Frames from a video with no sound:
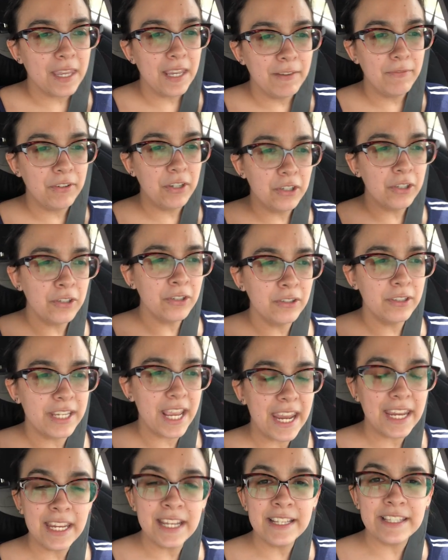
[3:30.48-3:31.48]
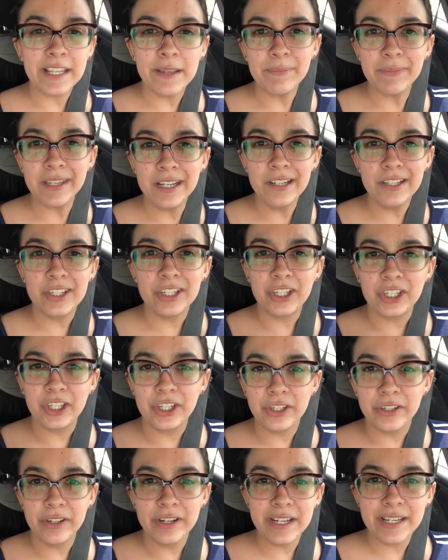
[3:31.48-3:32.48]
If you're taking something to
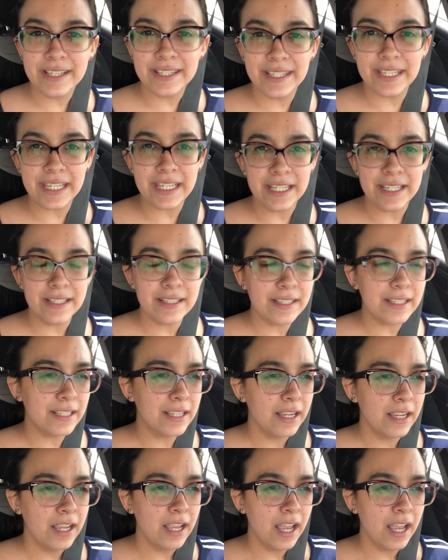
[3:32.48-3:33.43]
cure a disease,